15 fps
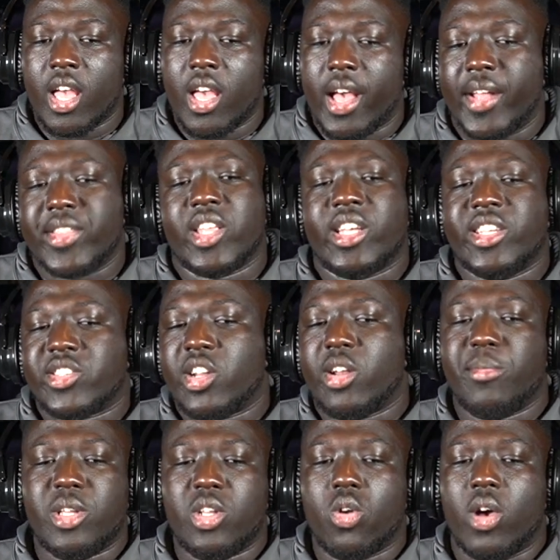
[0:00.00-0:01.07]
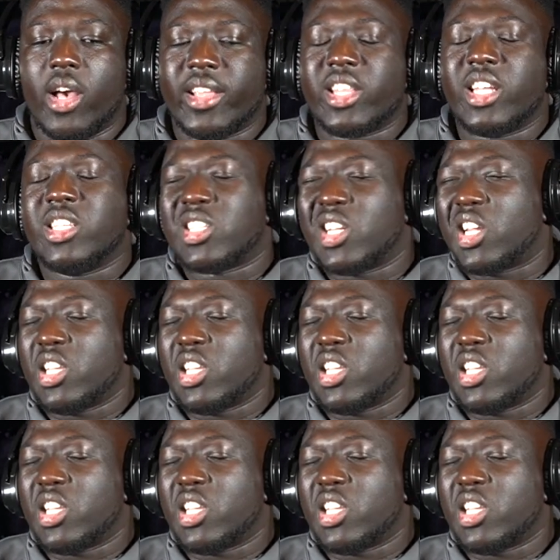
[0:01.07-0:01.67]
I think he's going to